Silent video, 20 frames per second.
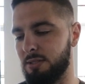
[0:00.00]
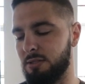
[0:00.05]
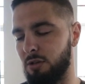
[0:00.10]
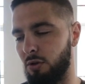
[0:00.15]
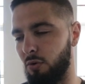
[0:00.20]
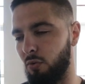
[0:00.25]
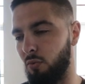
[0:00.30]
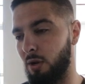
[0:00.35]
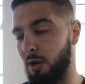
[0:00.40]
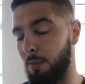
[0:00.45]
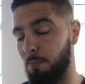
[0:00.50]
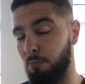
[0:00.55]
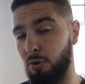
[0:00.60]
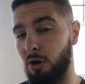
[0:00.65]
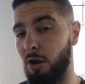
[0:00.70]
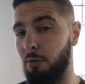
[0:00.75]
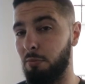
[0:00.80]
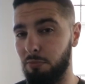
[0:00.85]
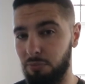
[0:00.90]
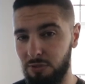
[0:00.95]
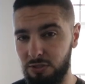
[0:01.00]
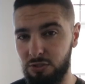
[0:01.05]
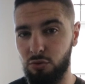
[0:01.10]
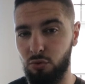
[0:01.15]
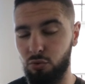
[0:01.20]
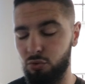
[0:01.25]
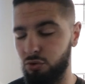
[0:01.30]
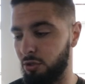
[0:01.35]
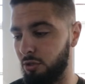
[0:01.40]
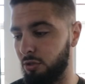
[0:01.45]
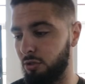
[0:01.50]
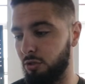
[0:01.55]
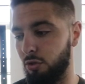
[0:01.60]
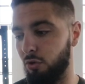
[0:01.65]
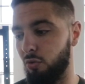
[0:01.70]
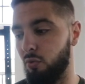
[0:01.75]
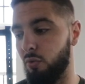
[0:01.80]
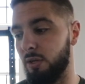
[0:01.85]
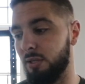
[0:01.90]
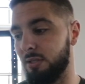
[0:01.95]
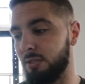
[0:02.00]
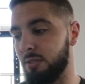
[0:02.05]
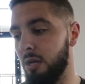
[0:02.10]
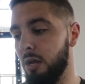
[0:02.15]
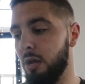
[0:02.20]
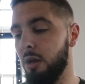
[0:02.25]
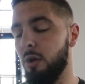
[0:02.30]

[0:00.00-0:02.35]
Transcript: so what I probably told you to do was